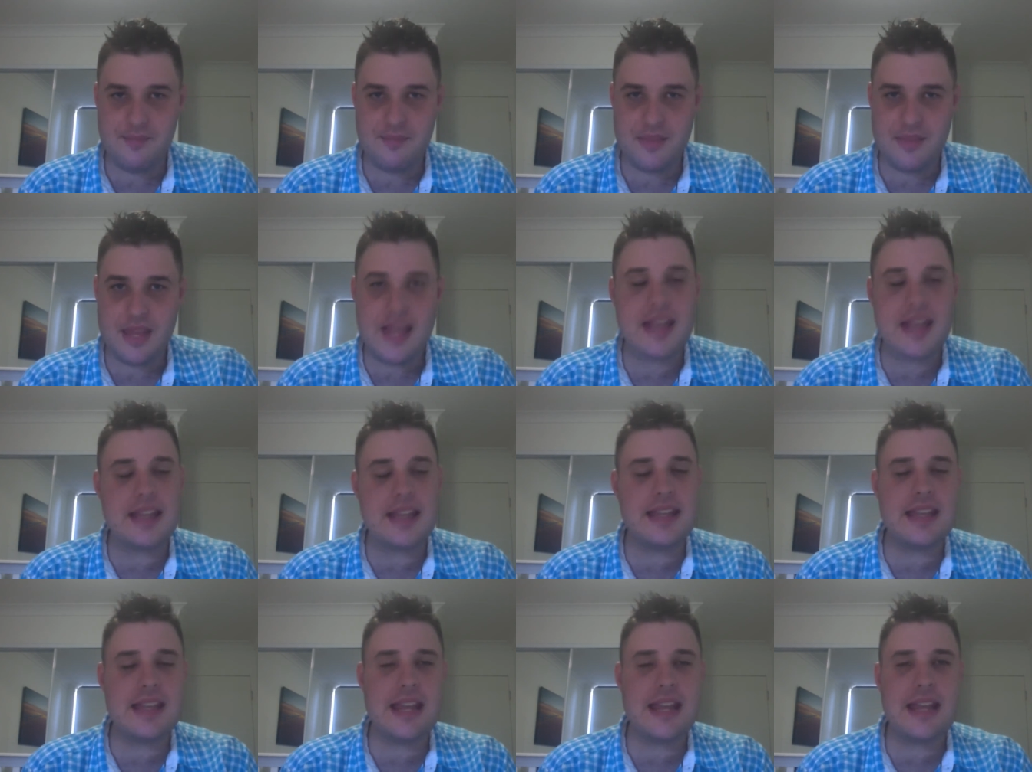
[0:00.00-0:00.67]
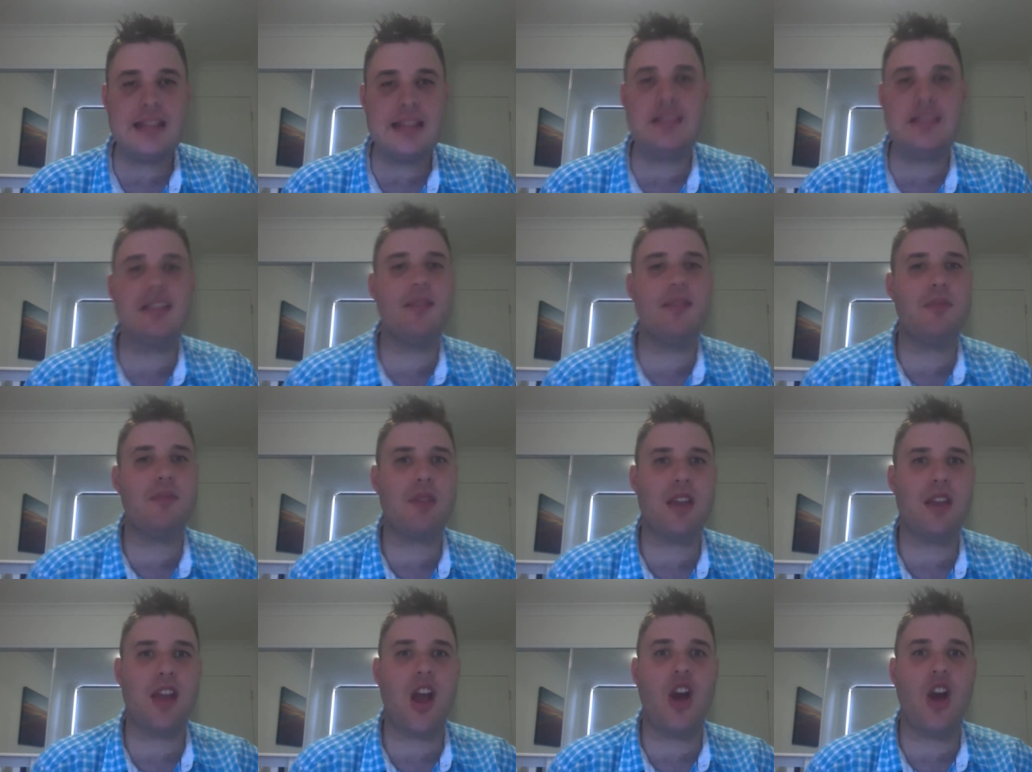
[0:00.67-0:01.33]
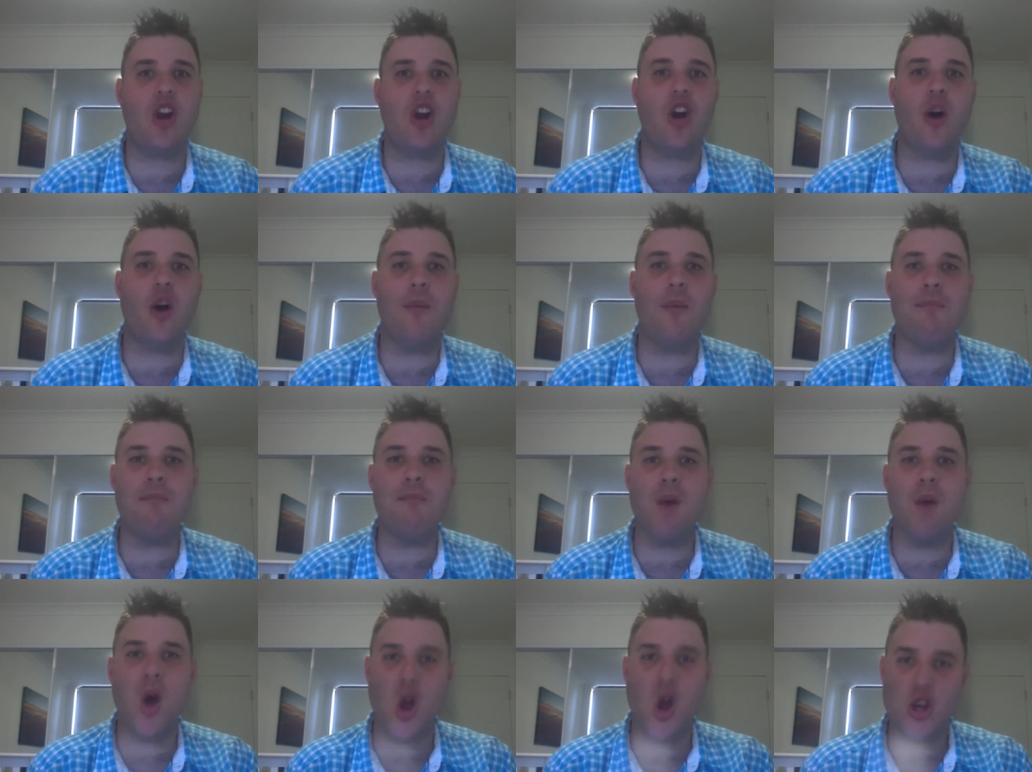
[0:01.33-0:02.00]
it needs to be a
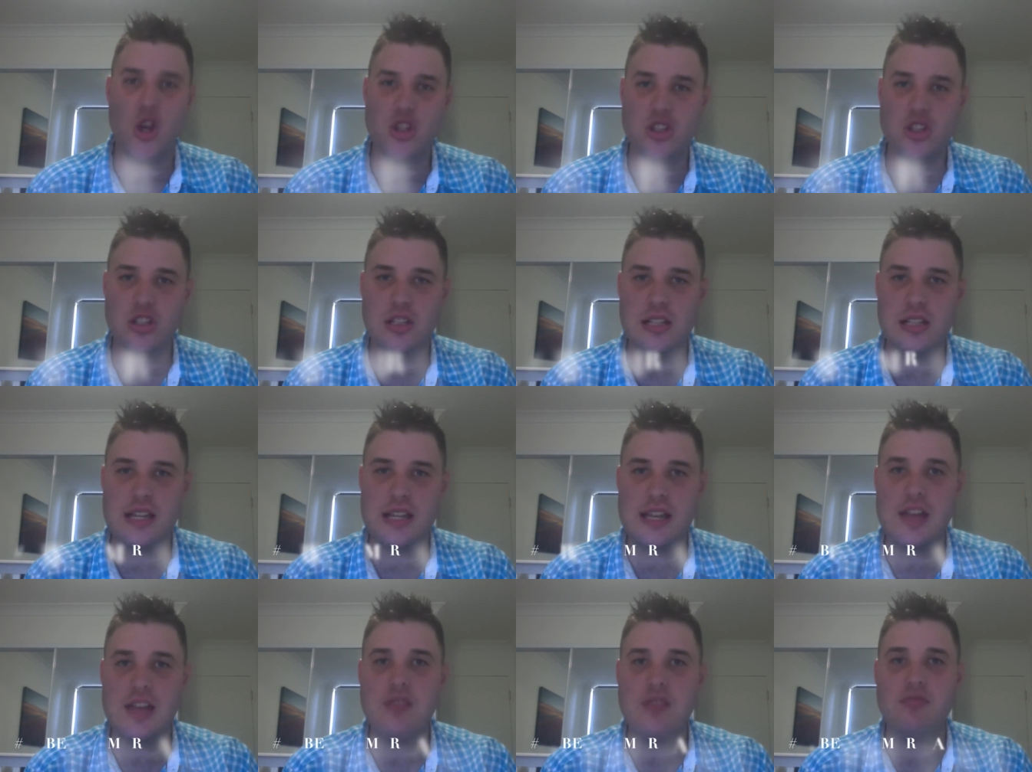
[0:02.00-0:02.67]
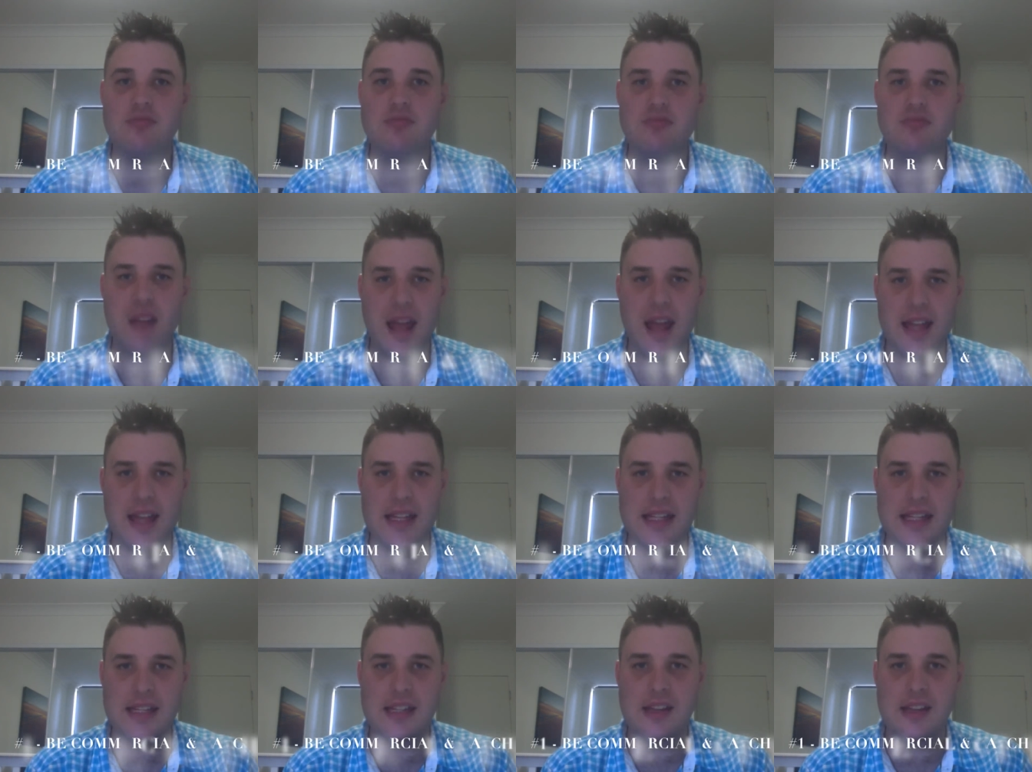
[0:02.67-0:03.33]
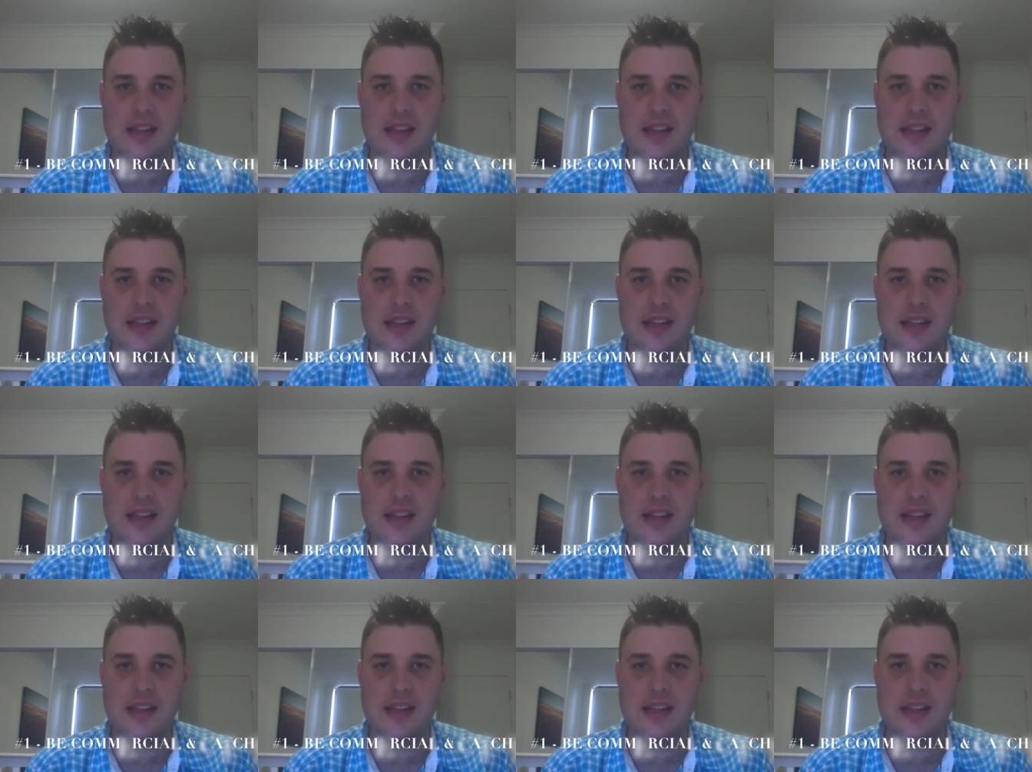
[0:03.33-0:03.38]
commercially ready